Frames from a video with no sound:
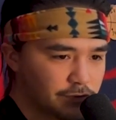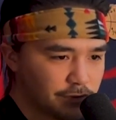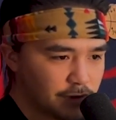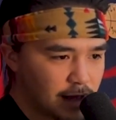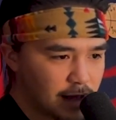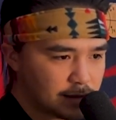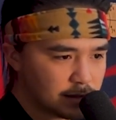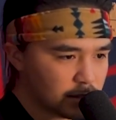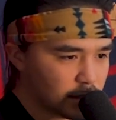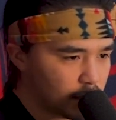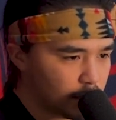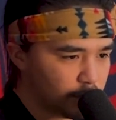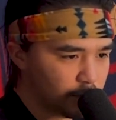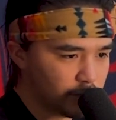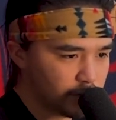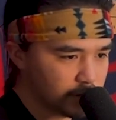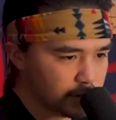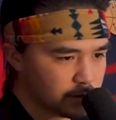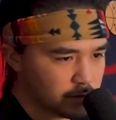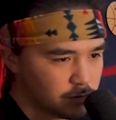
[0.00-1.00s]
flat
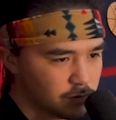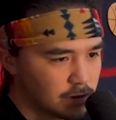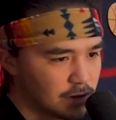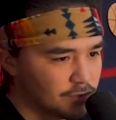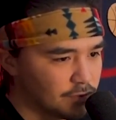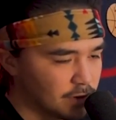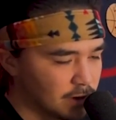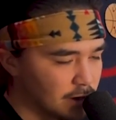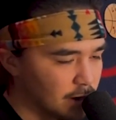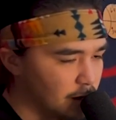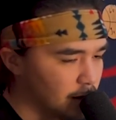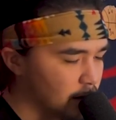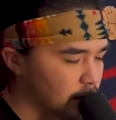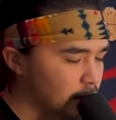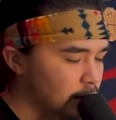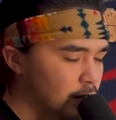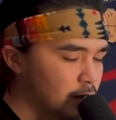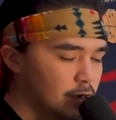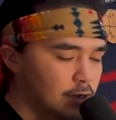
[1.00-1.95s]
top ones or whatever they are.